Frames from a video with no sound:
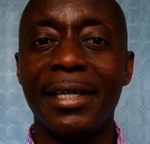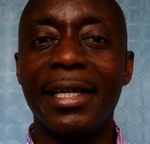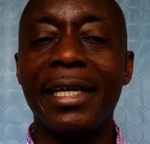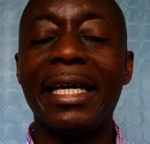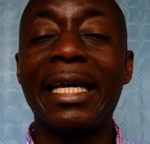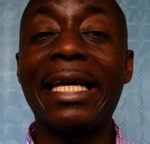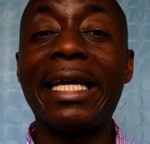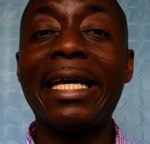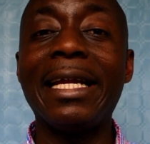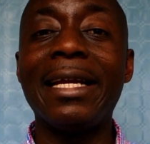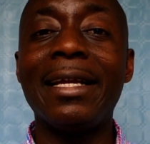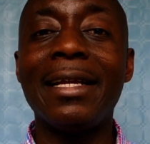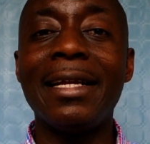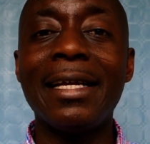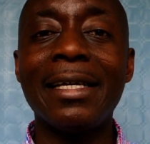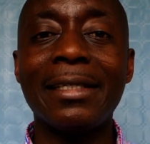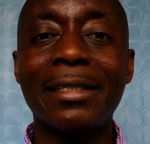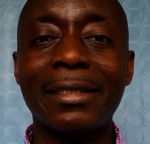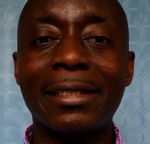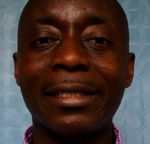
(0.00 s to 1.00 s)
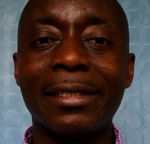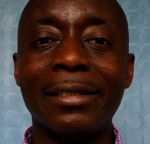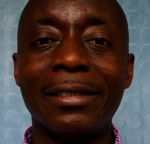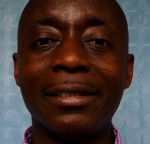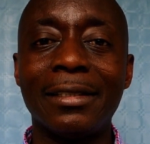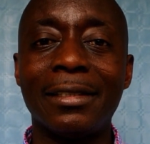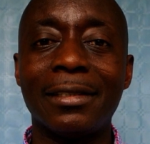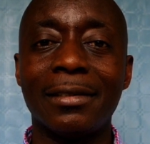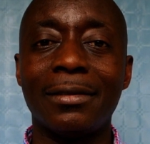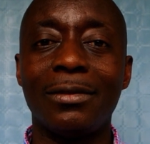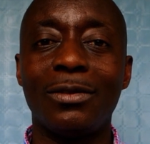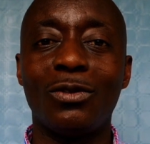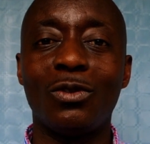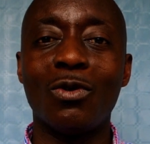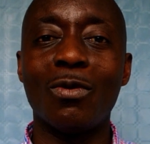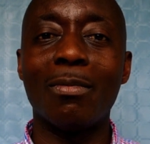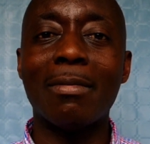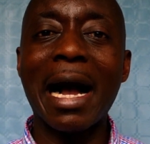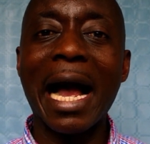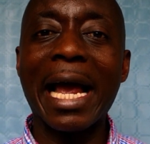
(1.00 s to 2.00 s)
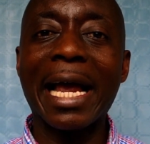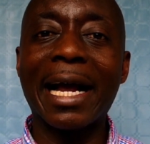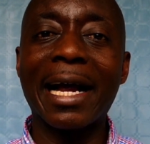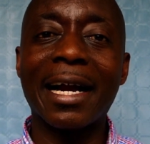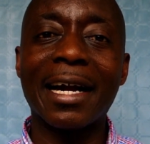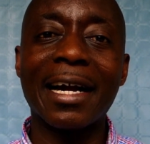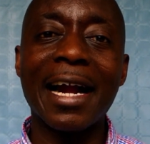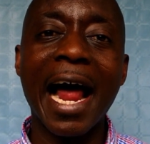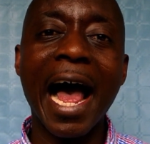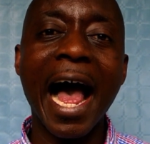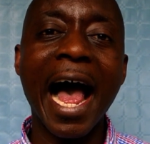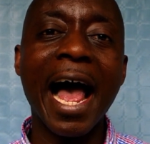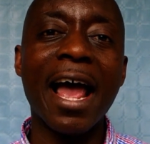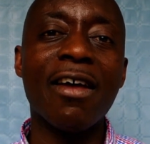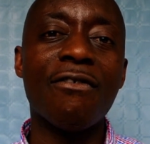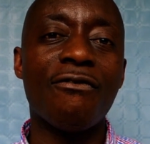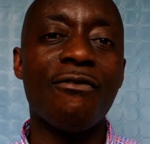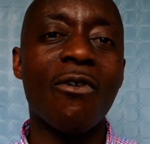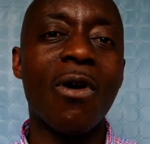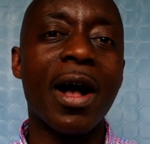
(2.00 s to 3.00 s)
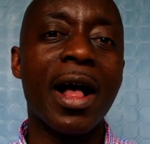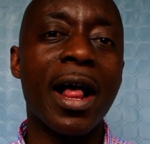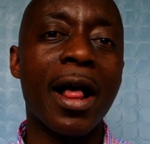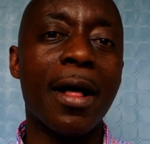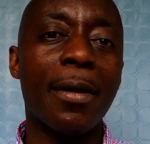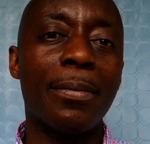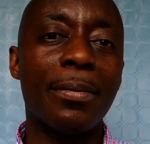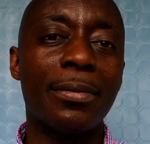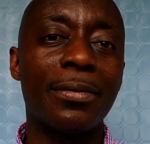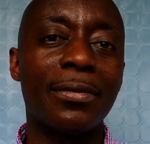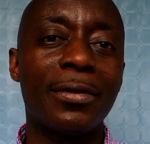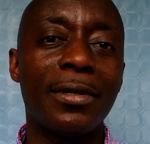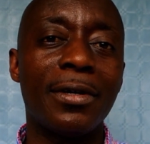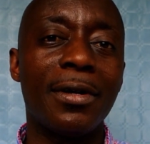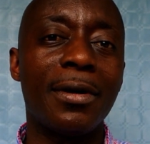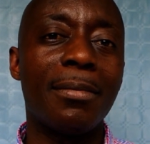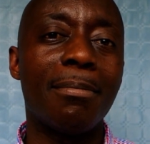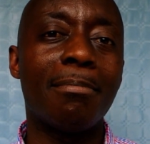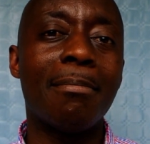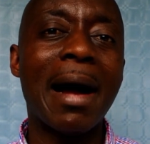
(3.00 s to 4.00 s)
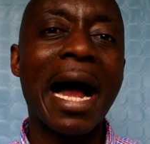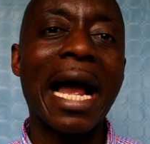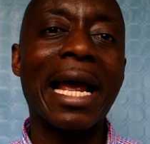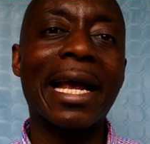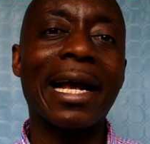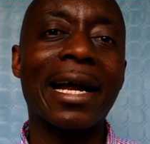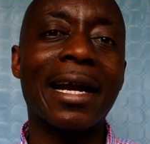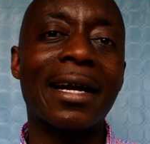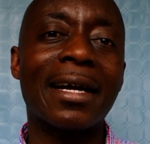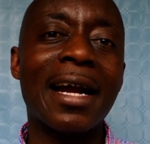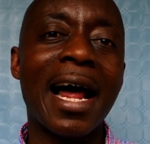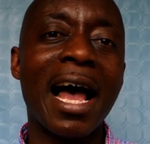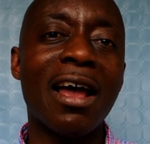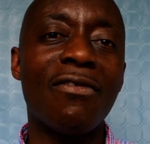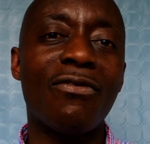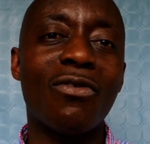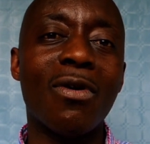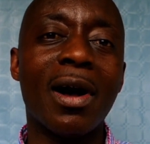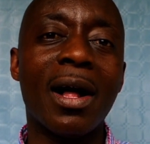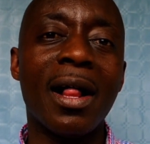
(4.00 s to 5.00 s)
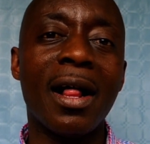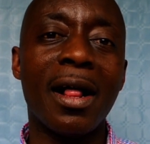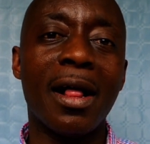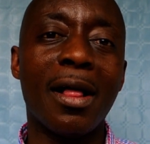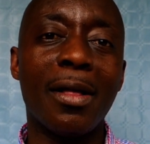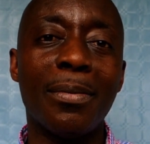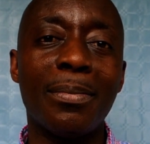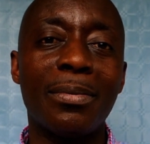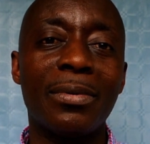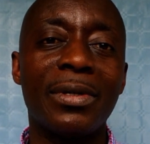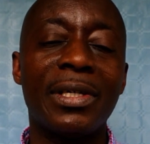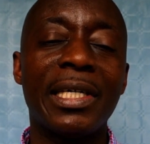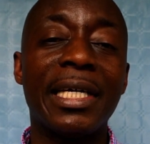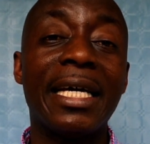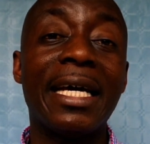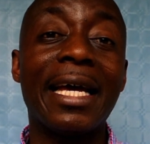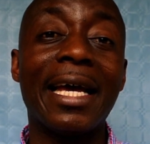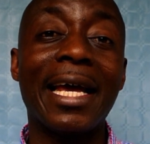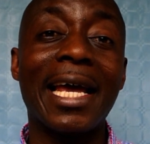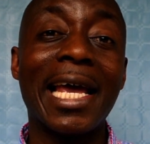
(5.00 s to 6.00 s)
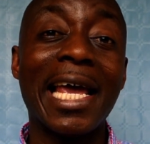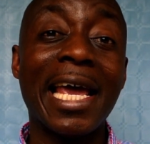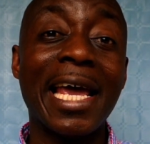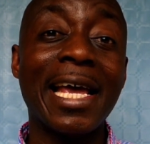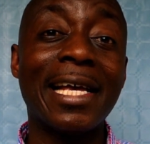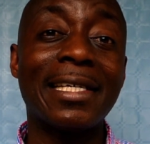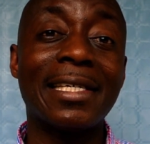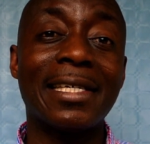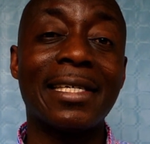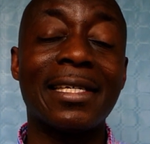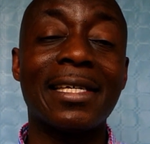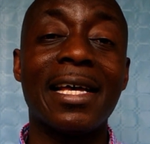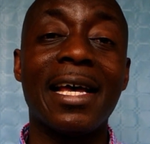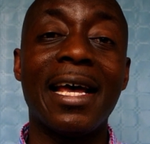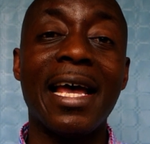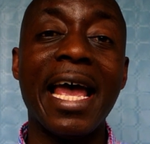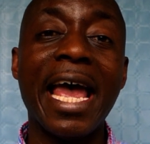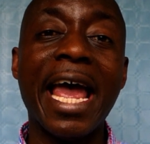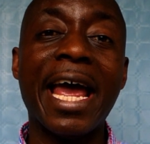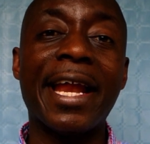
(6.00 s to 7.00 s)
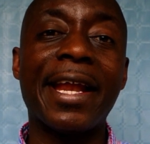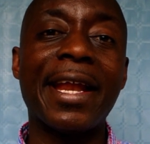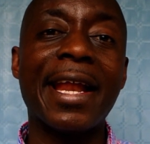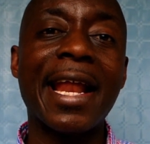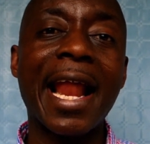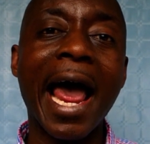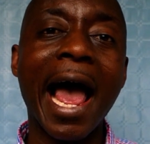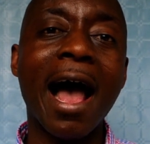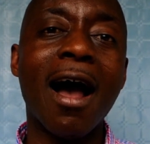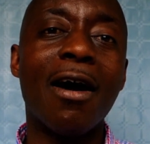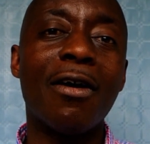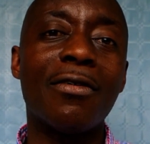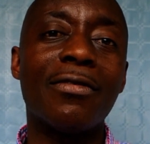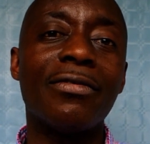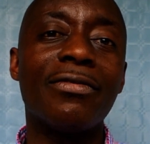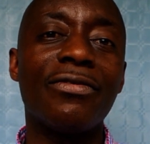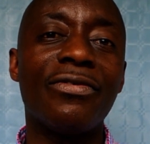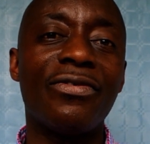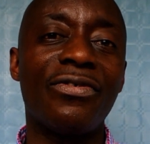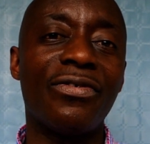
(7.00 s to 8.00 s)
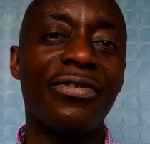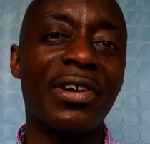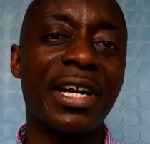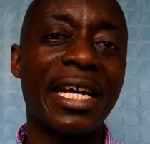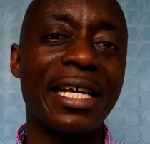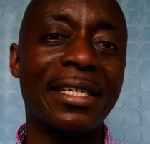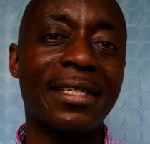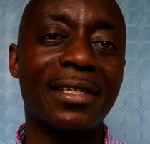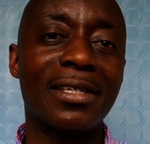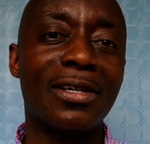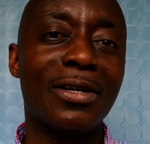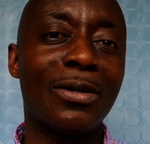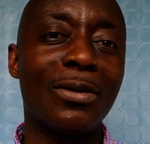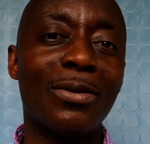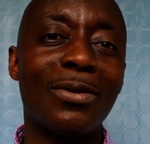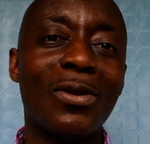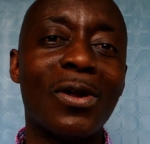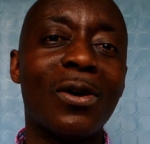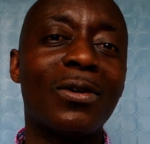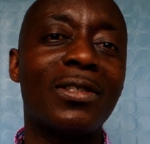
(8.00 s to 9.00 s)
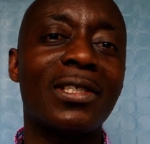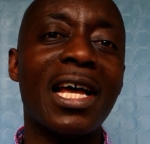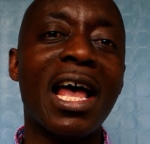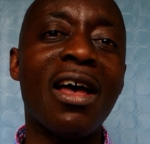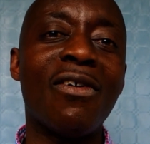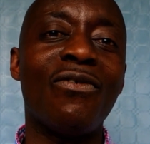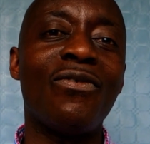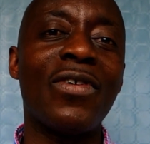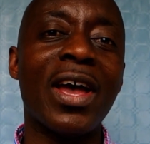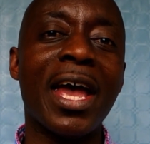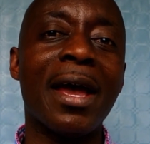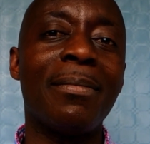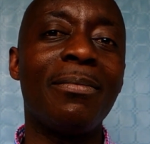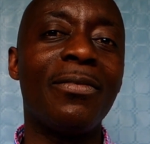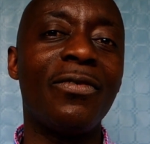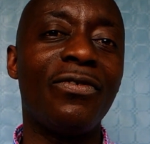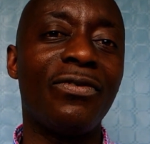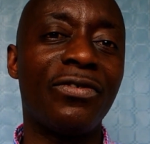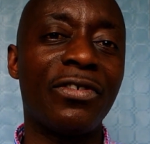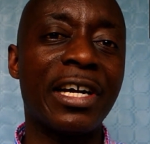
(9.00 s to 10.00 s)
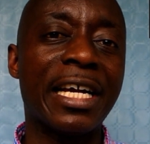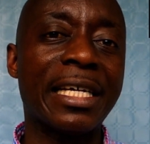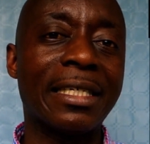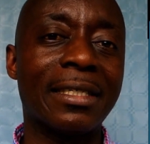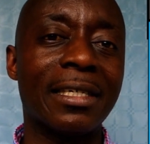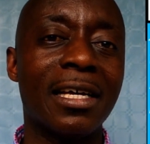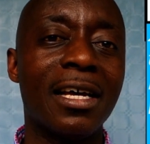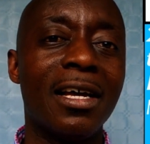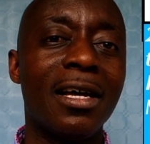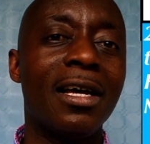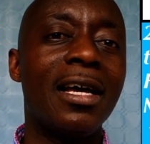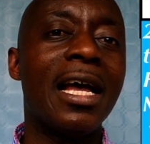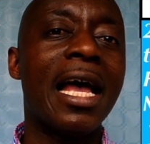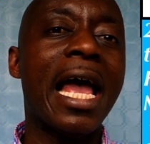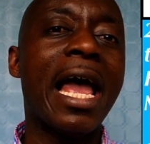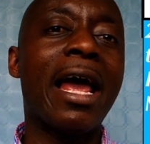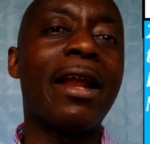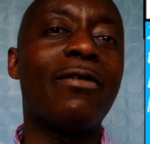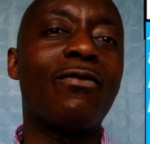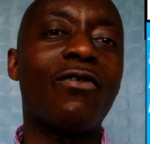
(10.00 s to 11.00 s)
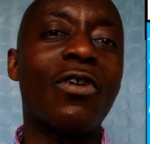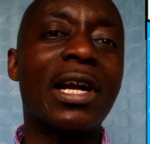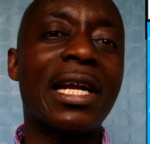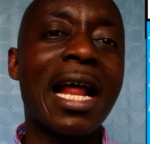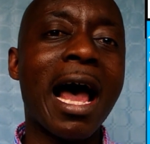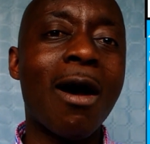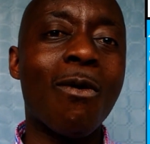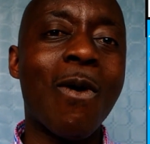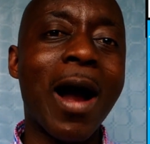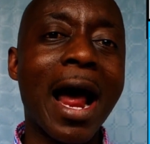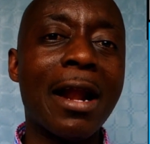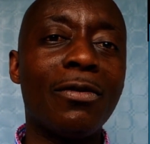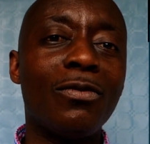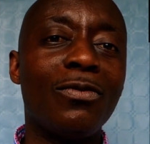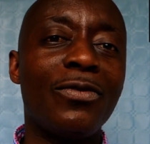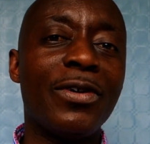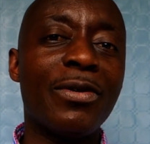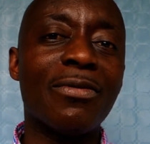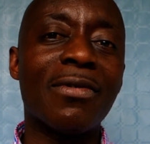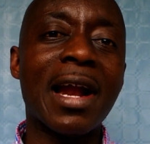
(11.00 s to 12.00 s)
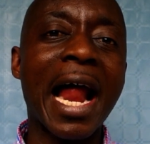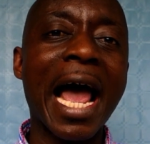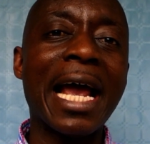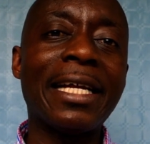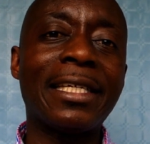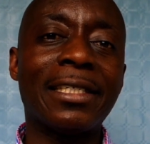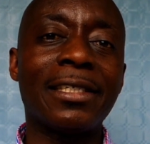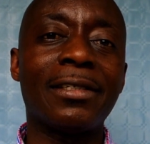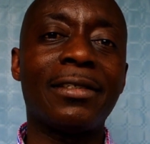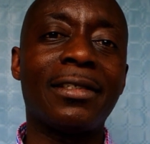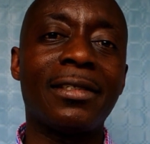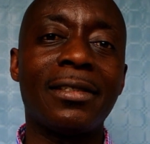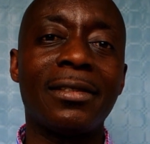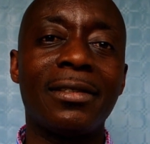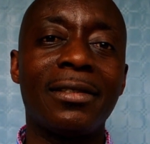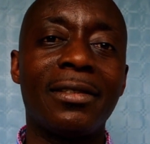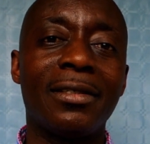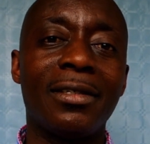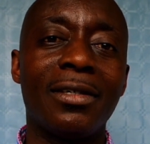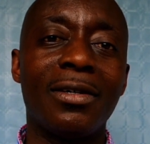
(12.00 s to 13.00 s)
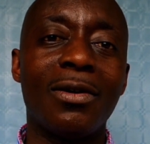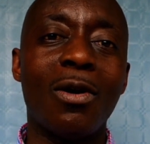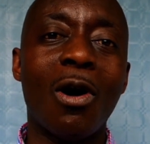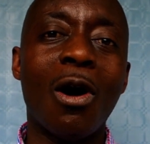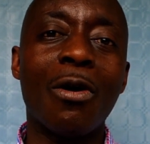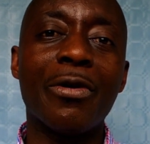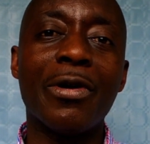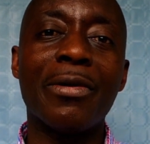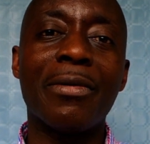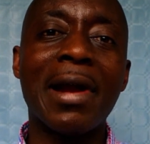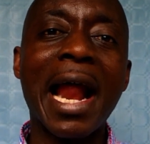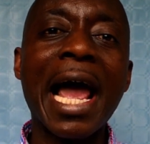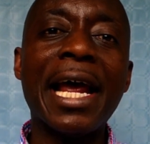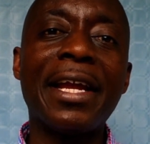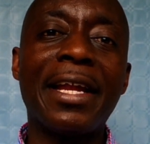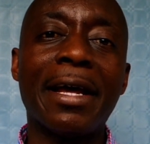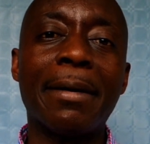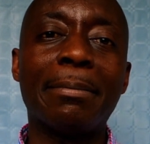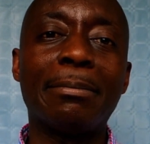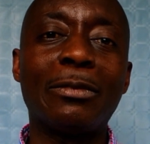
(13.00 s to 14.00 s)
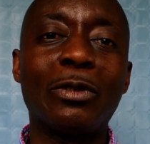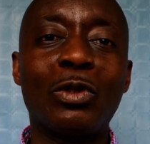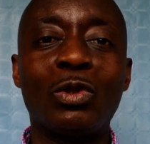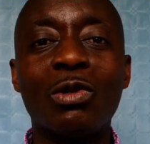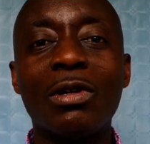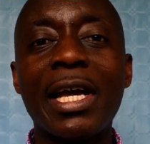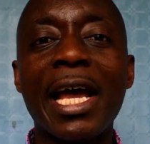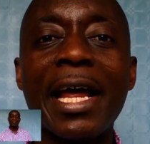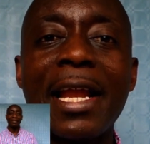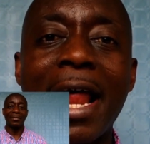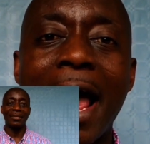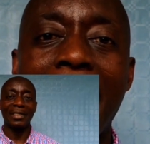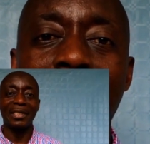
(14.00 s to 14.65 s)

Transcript: he listened to my cry for help. My cry for help is a noun phrase, not a verb phrase. And for that one, we write it, or we write them together,